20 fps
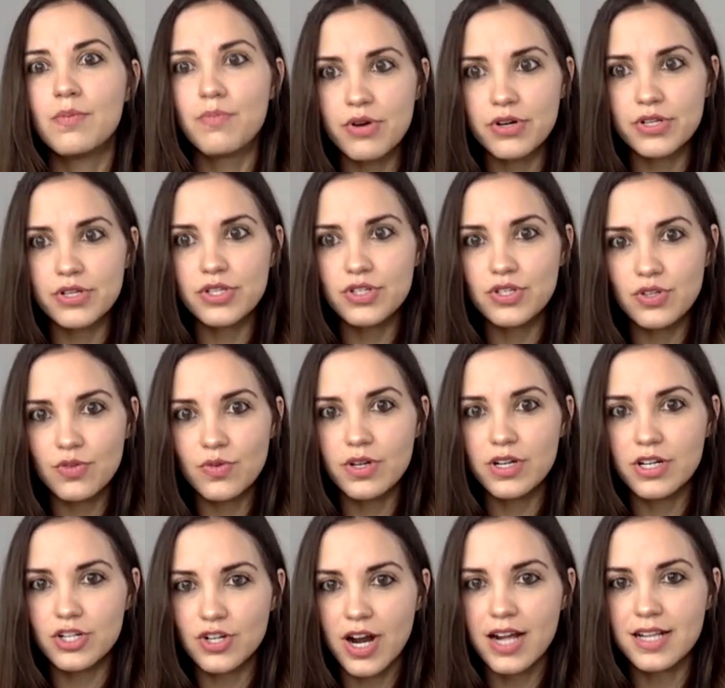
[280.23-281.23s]
puts you in
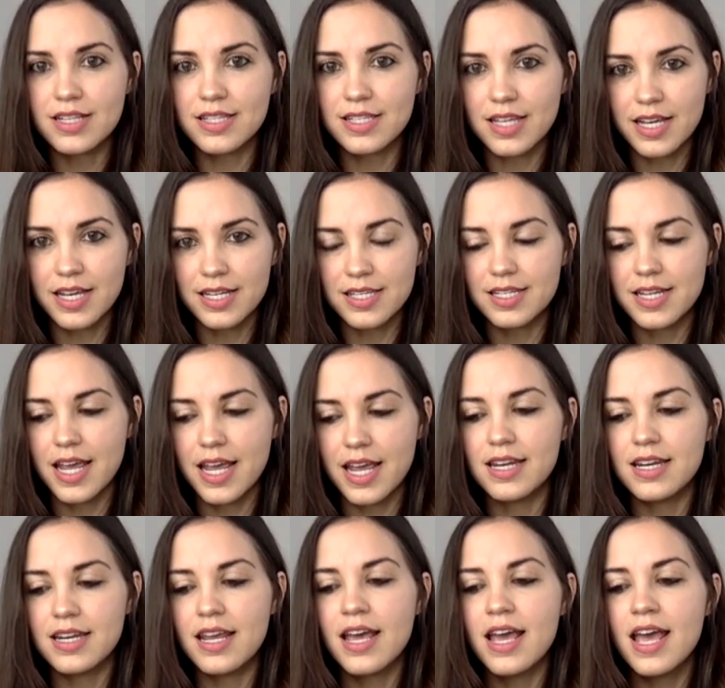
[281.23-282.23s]
a trance-like
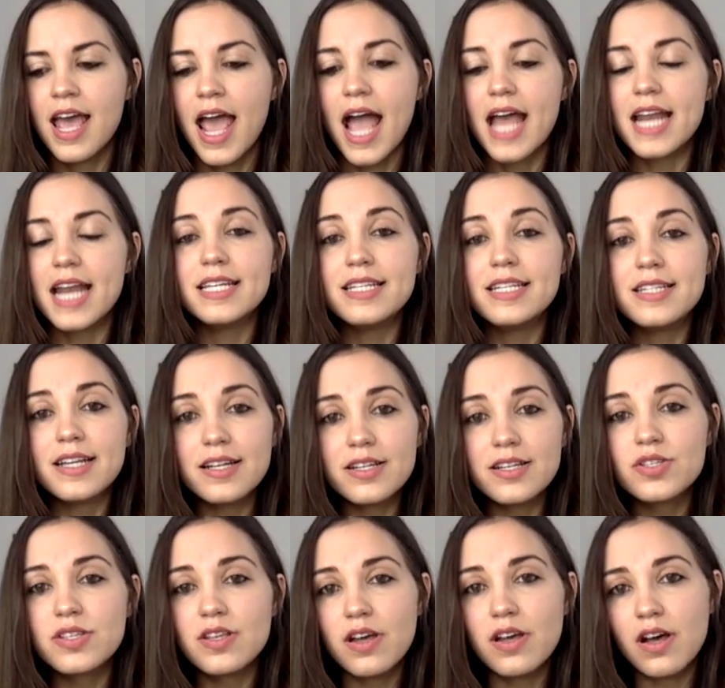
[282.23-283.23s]
state. And he
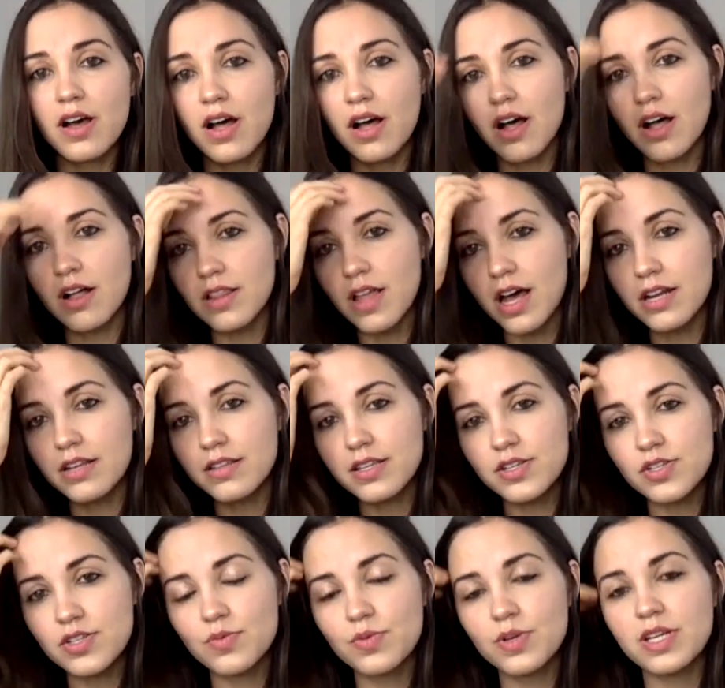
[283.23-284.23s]
does a lot of
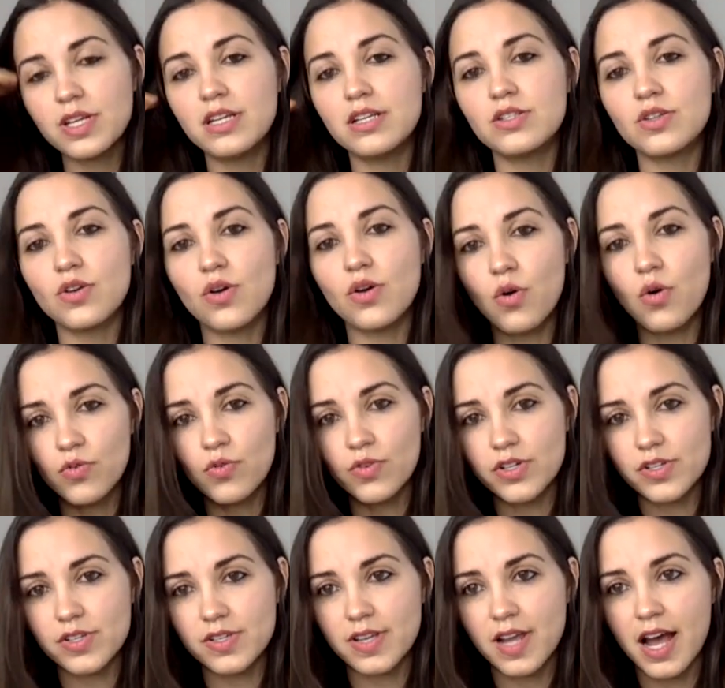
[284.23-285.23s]
these readings over
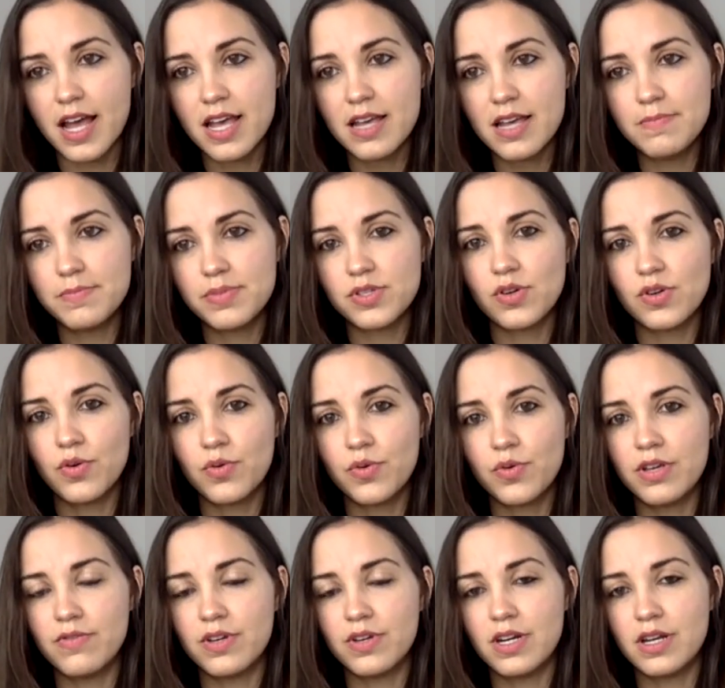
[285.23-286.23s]
Skype. So
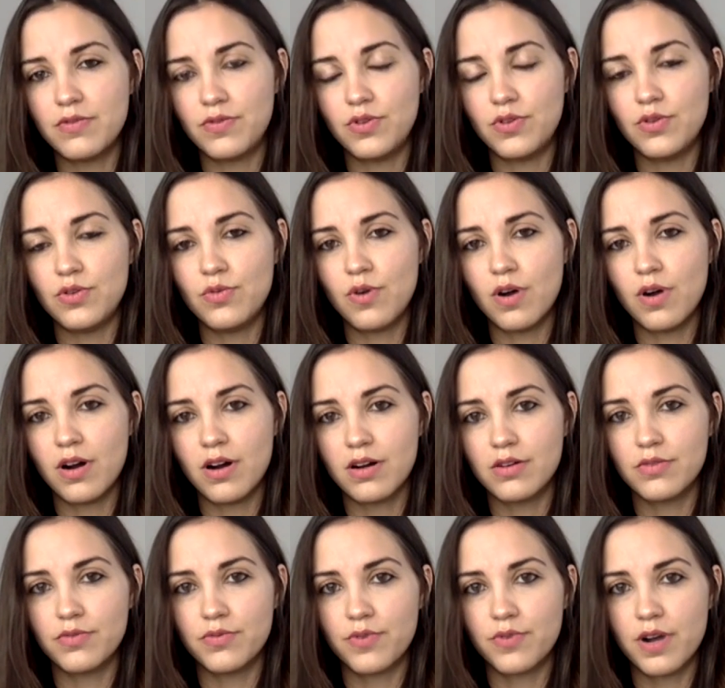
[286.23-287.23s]
even if you
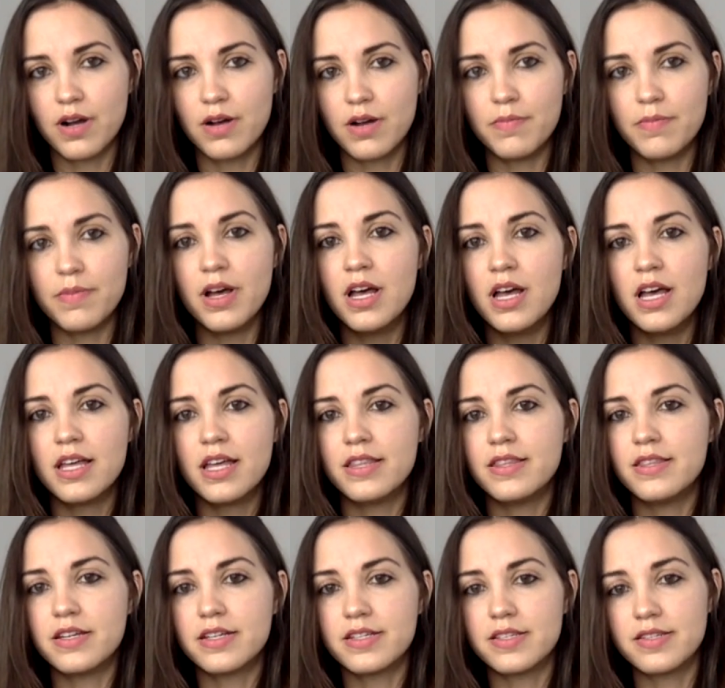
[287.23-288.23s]
aren't from
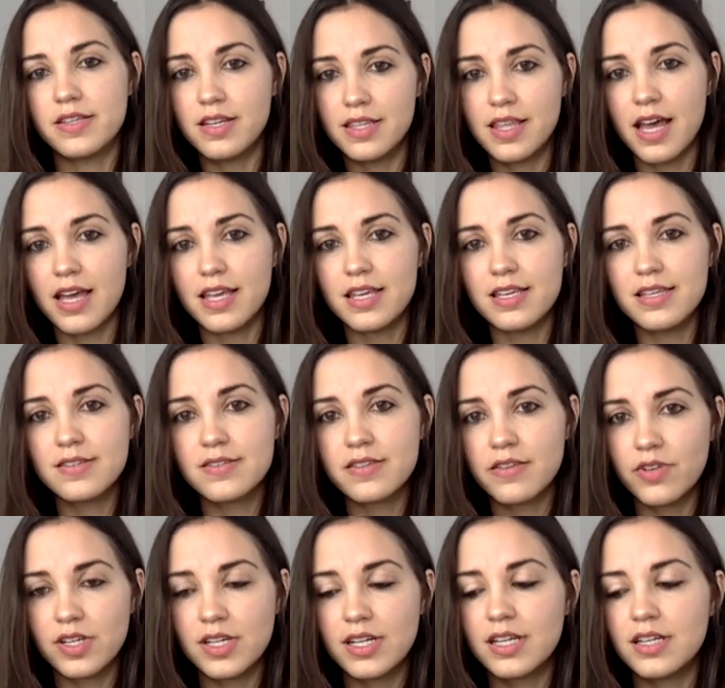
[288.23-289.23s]
the city that he's
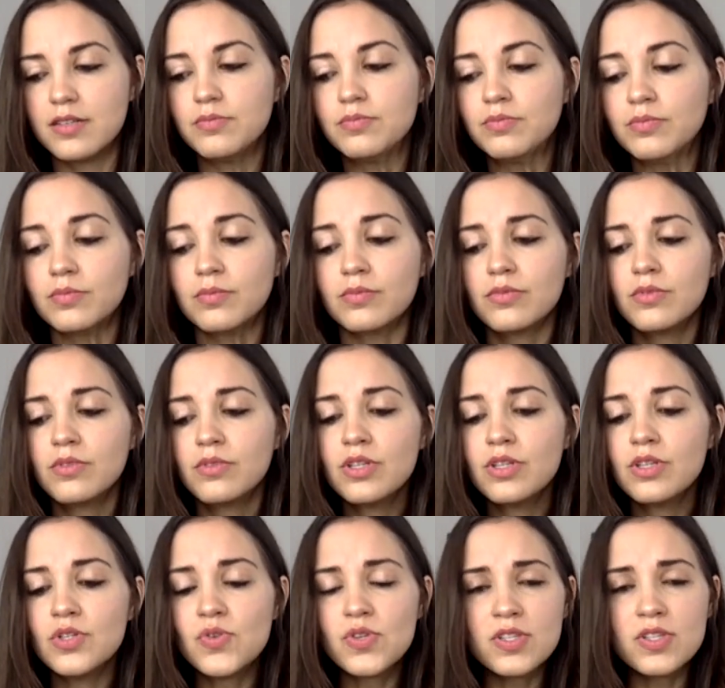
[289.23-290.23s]
living in,
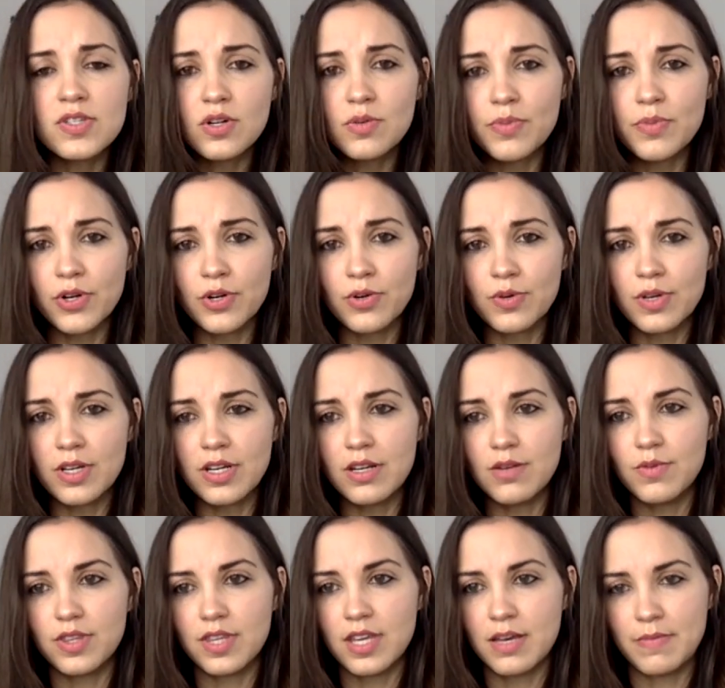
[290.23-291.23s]
you can still book a reading
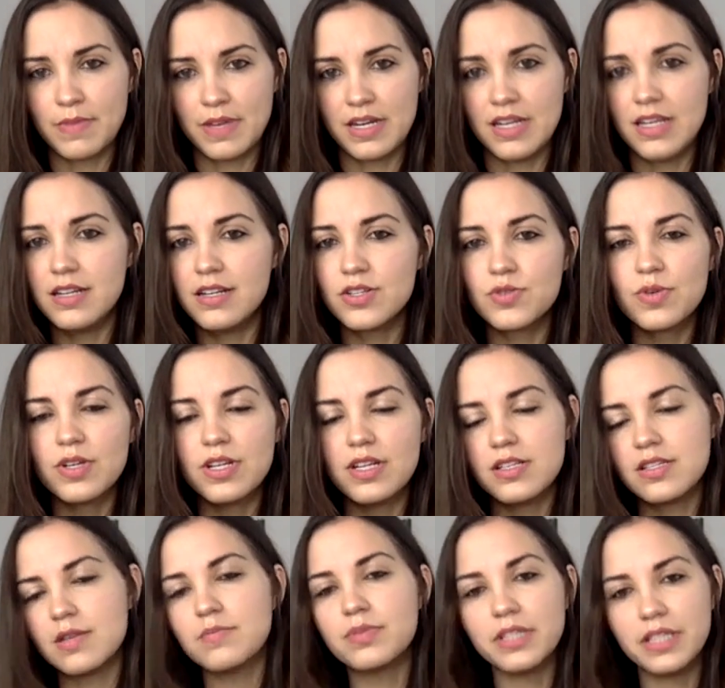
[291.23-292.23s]
with him. And he does
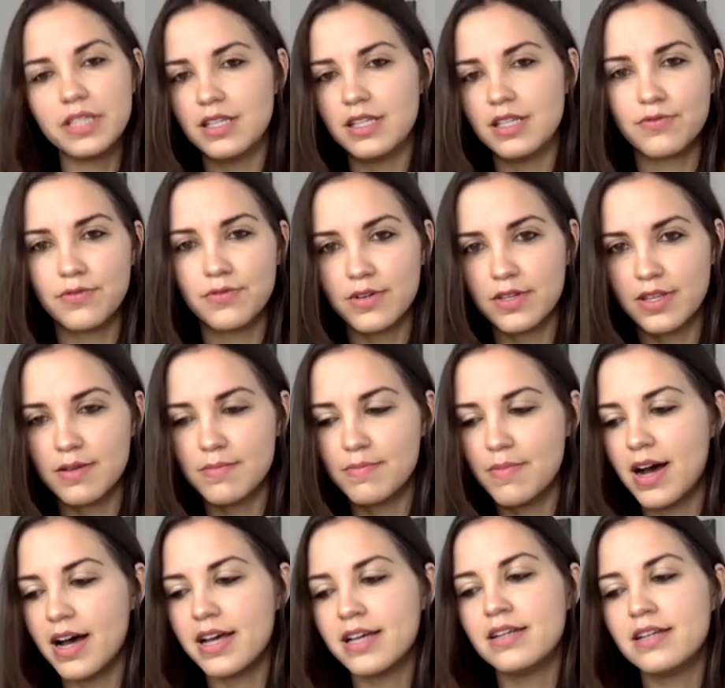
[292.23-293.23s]
readings completely different than
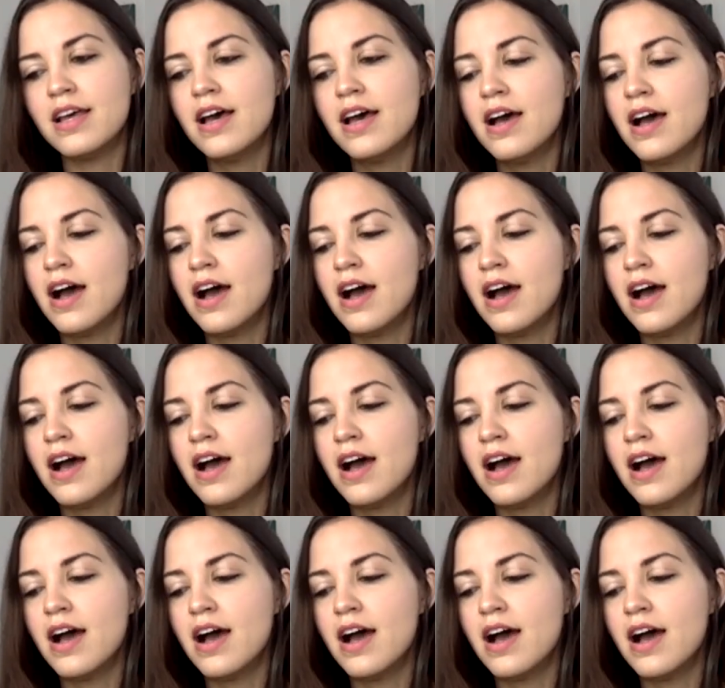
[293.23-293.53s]
mine.